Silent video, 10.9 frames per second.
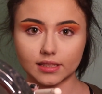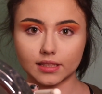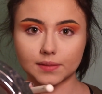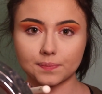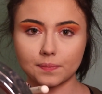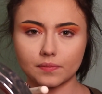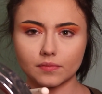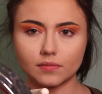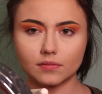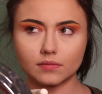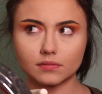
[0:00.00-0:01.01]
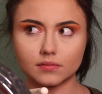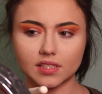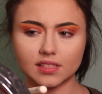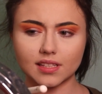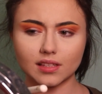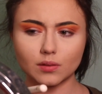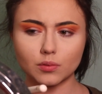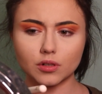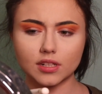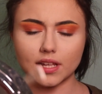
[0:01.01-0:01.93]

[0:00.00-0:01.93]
is that the word?